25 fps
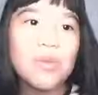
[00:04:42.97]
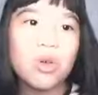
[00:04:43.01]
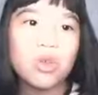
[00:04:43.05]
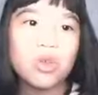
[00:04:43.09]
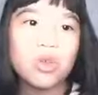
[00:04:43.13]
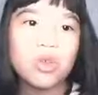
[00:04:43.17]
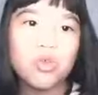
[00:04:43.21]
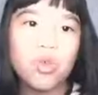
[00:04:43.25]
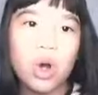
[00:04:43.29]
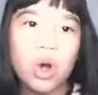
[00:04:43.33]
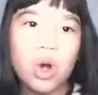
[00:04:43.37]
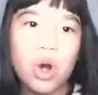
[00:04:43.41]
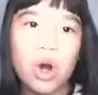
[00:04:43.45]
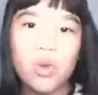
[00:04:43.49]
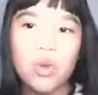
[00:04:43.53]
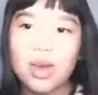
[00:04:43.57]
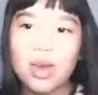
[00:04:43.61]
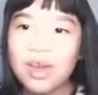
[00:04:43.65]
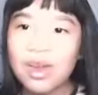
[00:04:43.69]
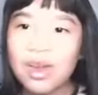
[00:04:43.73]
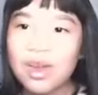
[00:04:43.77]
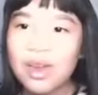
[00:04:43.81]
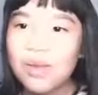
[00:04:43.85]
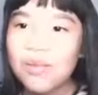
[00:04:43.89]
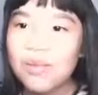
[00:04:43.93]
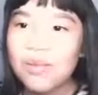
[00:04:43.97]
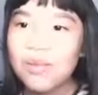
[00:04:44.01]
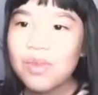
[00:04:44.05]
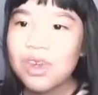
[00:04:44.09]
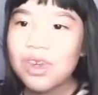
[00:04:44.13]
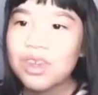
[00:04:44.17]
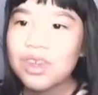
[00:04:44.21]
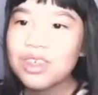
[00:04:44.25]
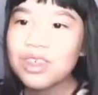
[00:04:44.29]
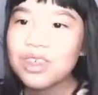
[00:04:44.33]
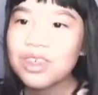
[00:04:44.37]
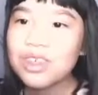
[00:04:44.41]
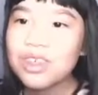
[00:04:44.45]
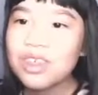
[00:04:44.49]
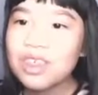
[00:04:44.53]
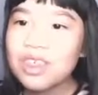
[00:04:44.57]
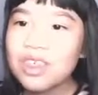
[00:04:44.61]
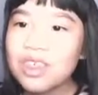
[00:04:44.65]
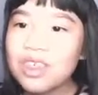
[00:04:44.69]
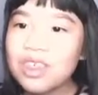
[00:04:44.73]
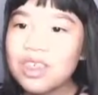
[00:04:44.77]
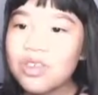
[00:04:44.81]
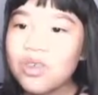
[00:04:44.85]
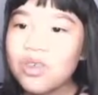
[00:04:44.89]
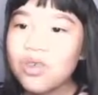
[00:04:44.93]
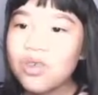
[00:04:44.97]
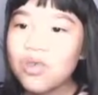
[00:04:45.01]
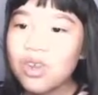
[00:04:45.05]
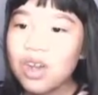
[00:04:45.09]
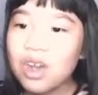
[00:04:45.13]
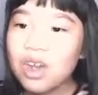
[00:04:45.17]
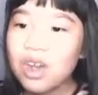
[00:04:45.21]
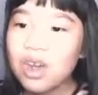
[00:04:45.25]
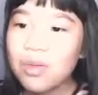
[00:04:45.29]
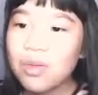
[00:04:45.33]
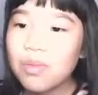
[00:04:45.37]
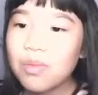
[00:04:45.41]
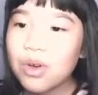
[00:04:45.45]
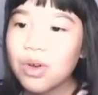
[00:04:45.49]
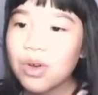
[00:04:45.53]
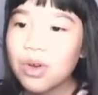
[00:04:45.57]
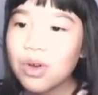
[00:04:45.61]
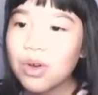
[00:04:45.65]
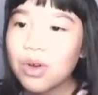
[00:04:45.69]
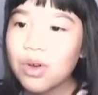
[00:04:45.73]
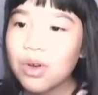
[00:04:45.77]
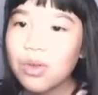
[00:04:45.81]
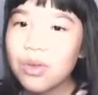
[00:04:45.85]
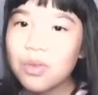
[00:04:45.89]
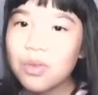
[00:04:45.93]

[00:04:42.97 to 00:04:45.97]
Drawing, because it's rainbow.